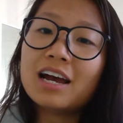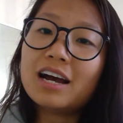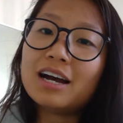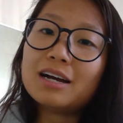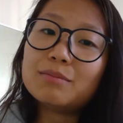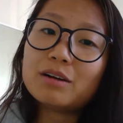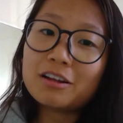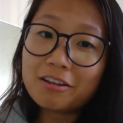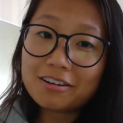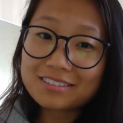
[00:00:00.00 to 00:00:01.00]
um,
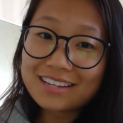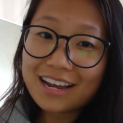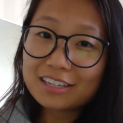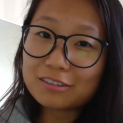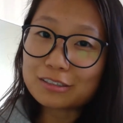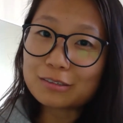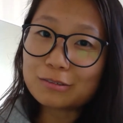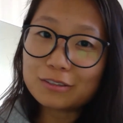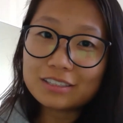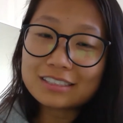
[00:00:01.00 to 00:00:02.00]
alongside your school.